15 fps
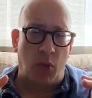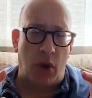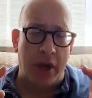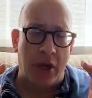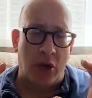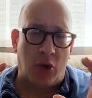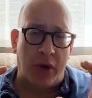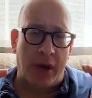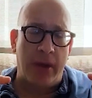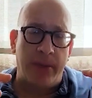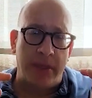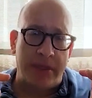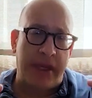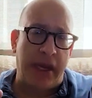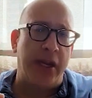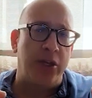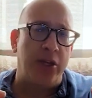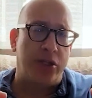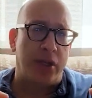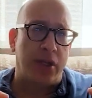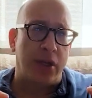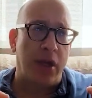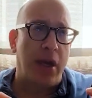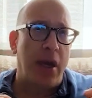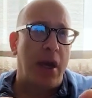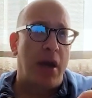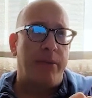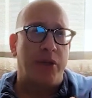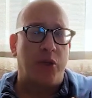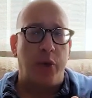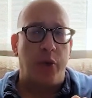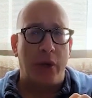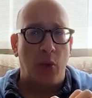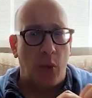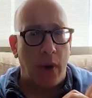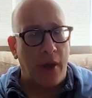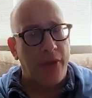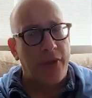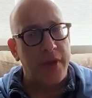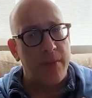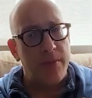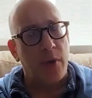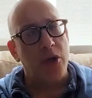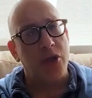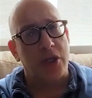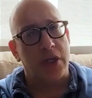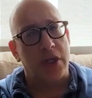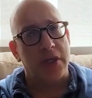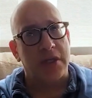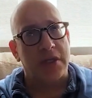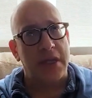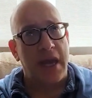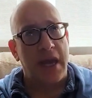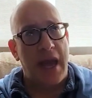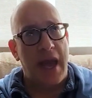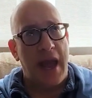incredible tension between wealthy merchants